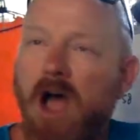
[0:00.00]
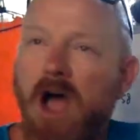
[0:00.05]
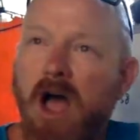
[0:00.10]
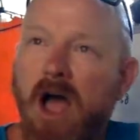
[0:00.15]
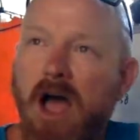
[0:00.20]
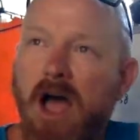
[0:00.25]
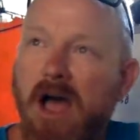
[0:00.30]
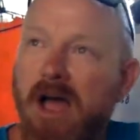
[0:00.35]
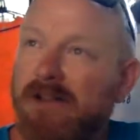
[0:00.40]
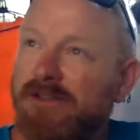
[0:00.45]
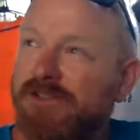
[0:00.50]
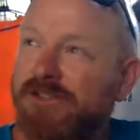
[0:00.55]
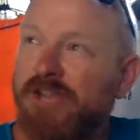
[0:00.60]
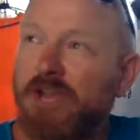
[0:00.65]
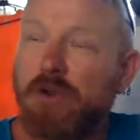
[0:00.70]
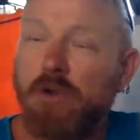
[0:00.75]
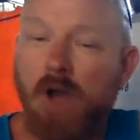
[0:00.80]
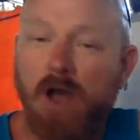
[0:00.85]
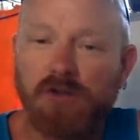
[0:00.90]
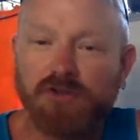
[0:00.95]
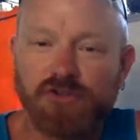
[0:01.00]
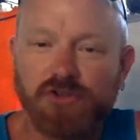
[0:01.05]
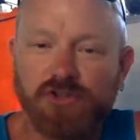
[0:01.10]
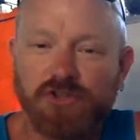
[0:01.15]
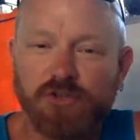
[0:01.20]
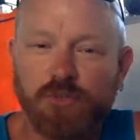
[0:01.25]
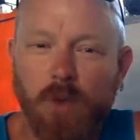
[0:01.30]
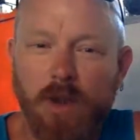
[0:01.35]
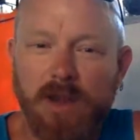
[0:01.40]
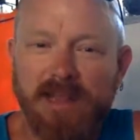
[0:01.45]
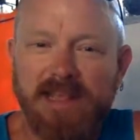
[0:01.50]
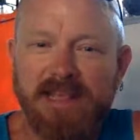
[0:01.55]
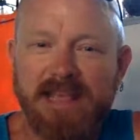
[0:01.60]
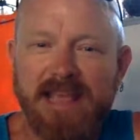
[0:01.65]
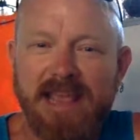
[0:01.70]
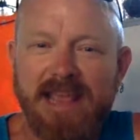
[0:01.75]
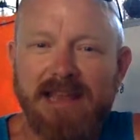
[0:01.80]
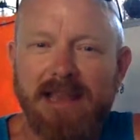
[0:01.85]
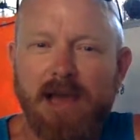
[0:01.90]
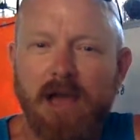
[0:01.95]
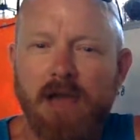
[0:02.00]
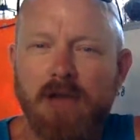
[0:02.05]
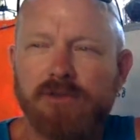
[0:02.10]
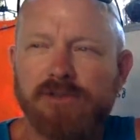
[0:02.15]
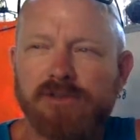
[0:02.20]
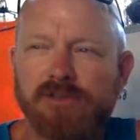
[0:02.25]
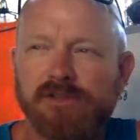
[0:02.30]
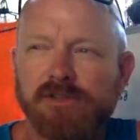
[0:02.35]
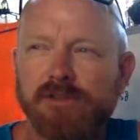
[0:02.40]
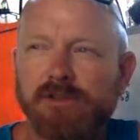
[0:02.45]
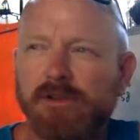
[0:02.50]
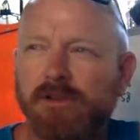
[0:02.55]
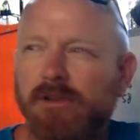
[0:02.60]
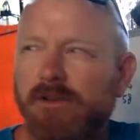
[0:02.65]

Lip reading: 220 kilos.